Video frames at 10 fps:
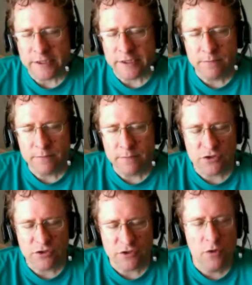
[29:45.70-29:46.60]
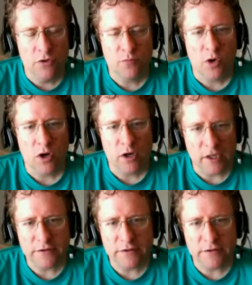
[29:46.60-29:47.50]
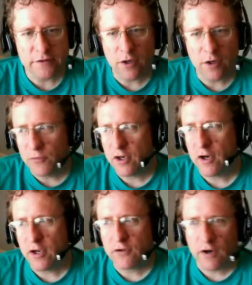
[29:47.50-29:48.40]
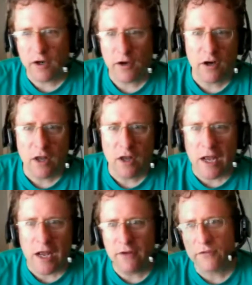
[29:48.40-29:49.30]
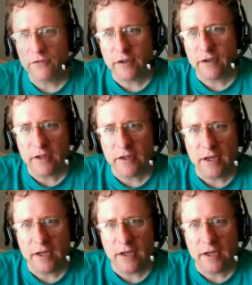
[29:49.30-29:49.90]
which is a huge market, home security, turning on your lights, things like that.